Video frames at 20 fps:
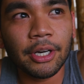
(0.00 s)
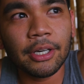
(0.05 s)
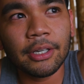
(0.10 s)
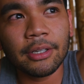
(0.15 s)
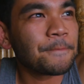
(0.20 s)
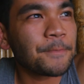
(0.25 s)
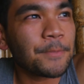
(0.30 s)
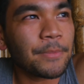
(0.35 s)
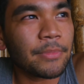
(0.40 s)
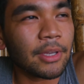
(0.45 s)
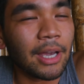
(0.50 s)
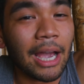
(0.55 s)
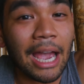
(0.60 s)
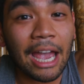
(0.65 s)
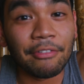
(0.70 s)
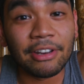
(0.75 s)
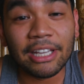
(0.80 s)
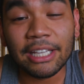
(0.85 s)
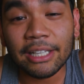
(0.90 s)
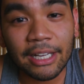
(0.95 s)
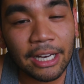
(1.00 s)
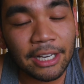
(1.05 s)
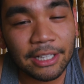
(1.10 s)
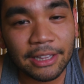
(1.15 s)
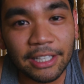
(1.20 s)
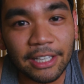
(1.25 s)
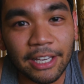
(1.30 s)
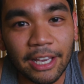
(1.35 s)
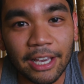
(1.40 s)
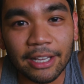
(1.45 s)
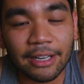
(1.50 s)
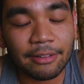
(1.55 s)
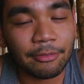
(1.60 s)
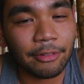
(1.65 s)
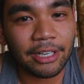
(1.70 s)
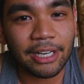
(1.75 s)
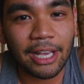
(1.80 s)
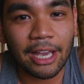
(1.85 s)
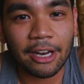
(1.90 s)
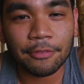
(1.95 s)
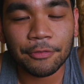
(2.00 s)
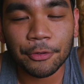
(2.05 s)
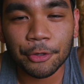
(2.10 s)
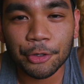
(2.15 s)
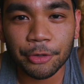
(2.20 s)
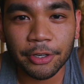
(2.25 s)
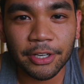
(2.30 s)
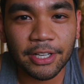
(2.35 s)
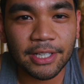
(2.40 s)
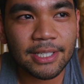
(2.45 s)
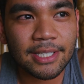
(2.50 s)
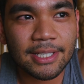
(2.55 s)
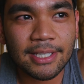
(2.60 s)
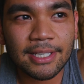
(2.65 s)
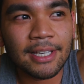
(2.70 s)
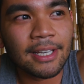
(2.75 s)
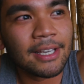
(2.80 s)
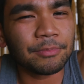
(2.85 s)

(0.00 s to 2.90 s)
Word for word: I haven't eaten anything yet. Already had a few drinks.